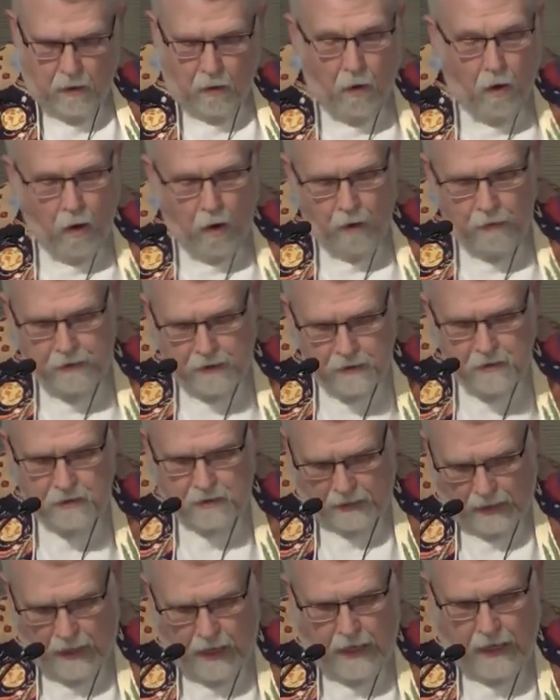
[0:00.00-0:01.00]
All this
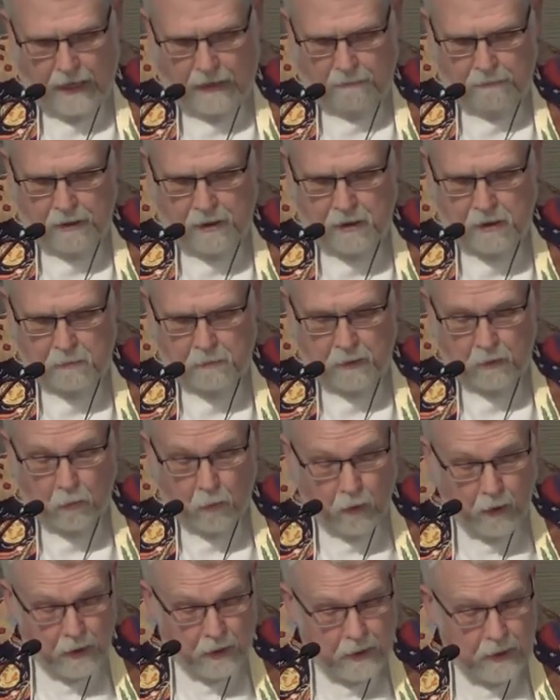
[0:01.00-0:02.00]
time, he has been
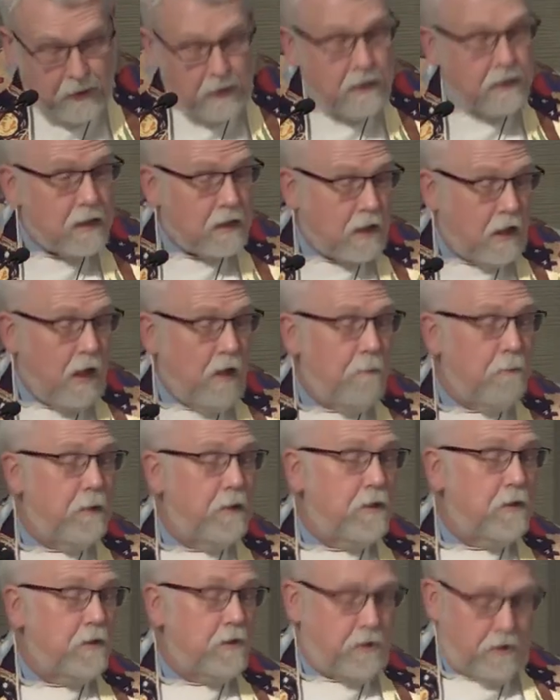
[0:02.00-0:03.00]
working in the
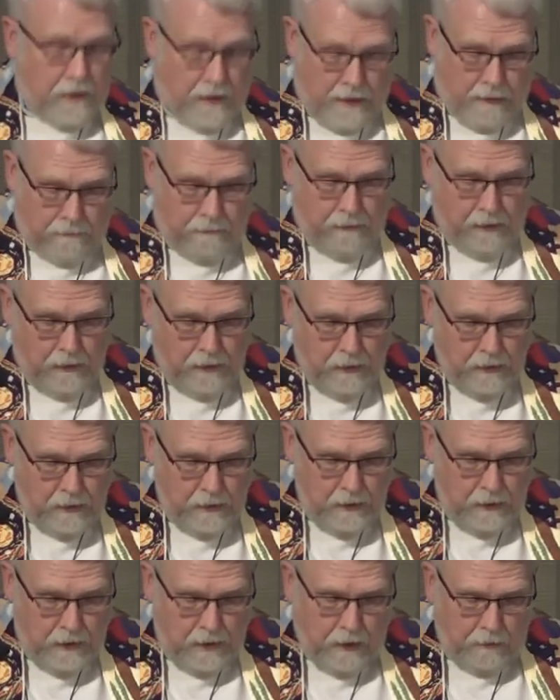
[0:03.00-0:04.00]
carpenter's shop
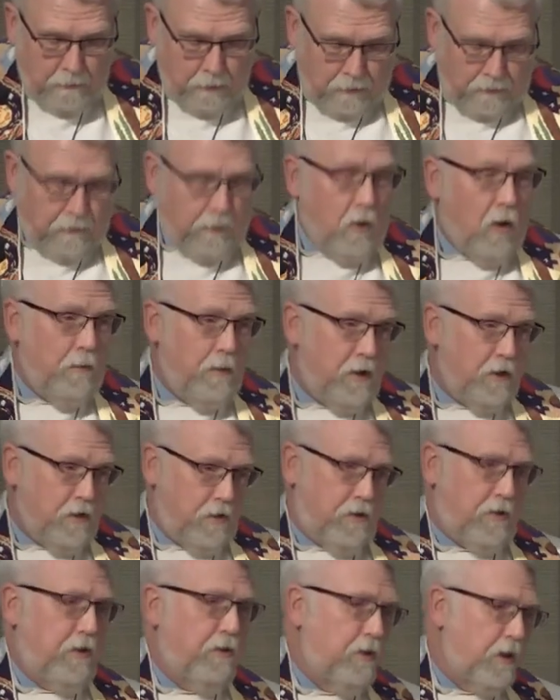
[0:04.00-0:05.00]
and performing the
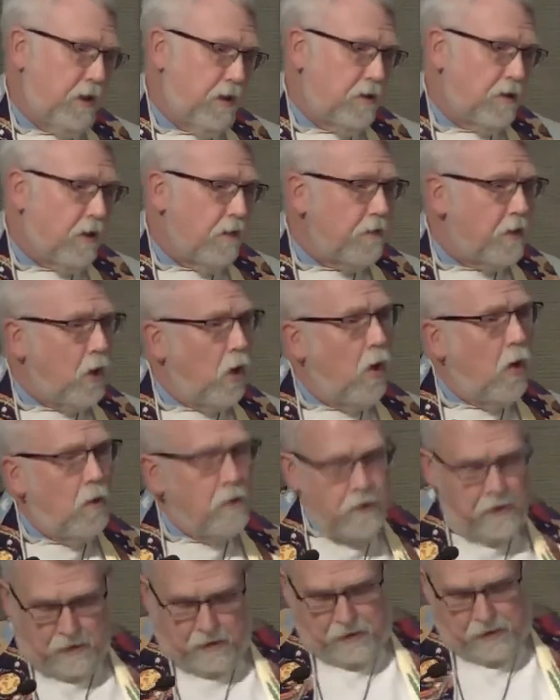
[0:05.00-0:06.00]
duties of an
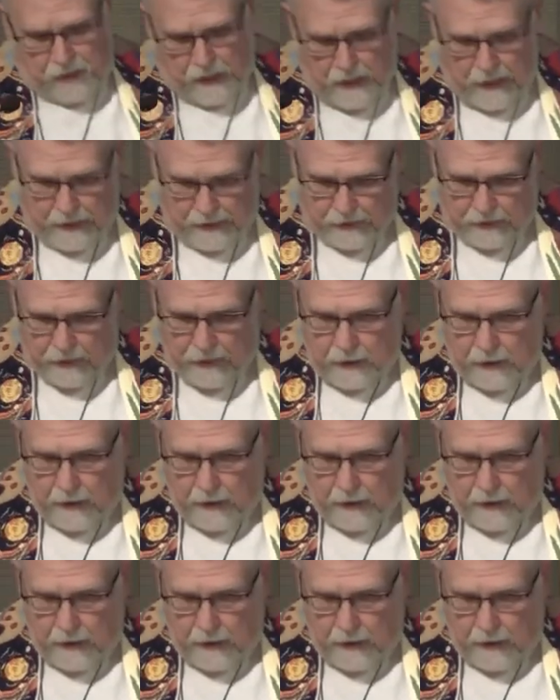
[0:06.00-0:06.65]
oldest son